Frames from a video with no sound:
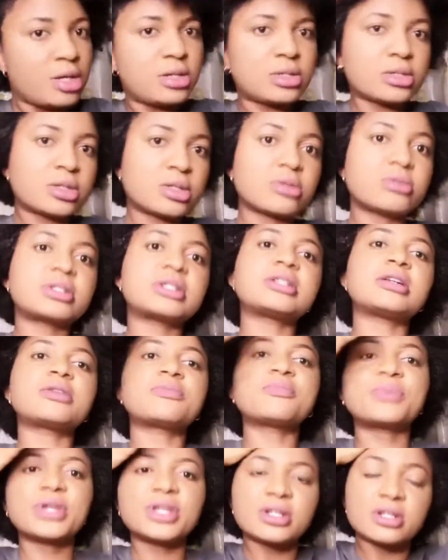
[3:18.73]
so
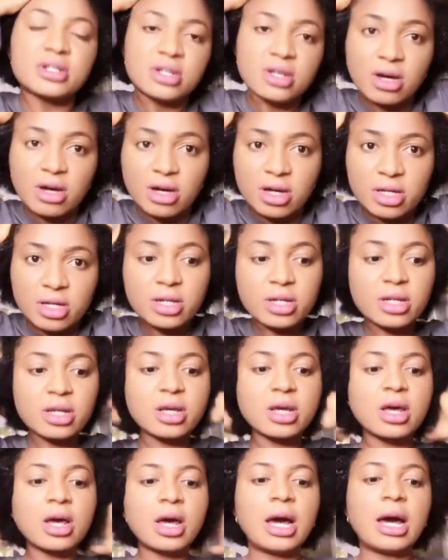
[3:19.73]
that being done,
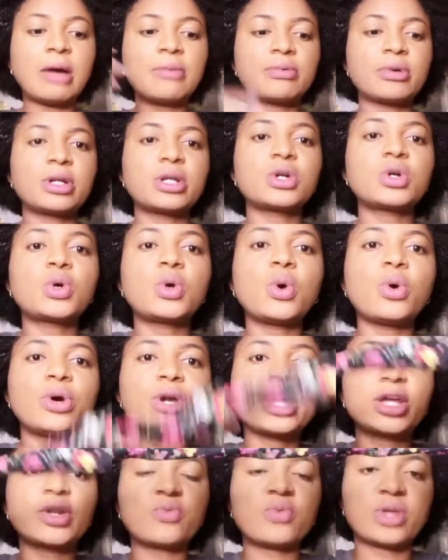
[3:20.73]
I'm gonna go
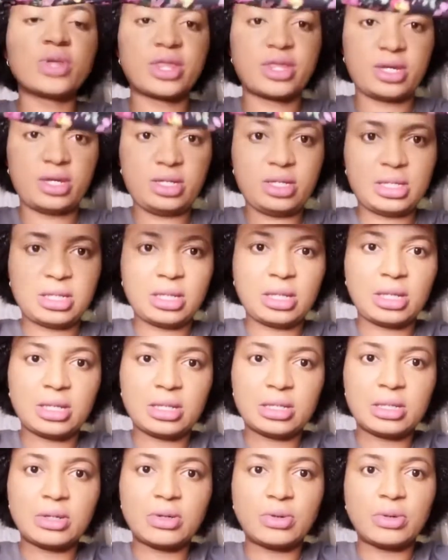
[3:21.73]
in with this.
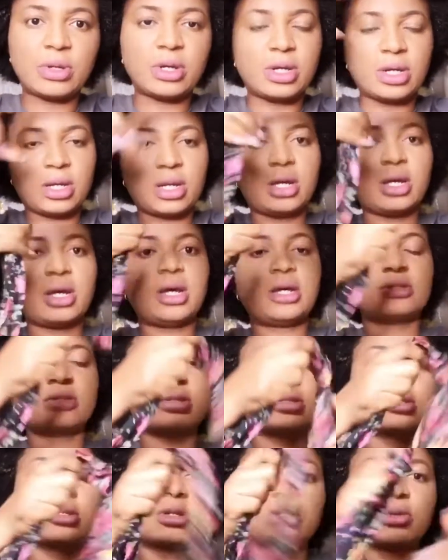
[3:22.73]
So I'm
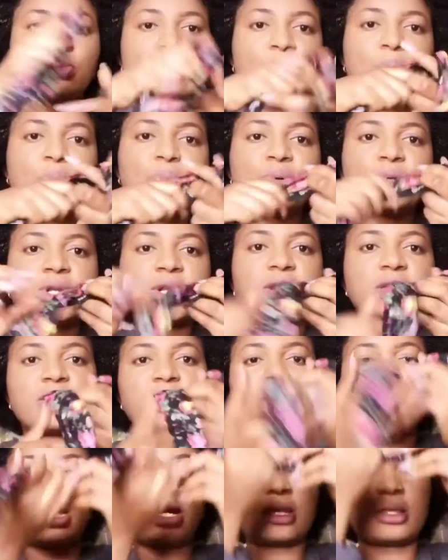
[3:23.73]
just gonna put it
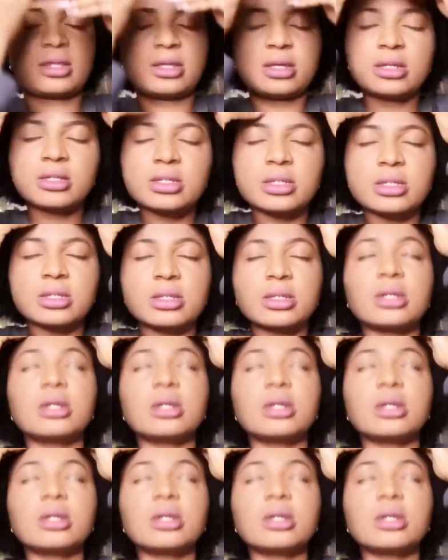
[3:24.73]
like this.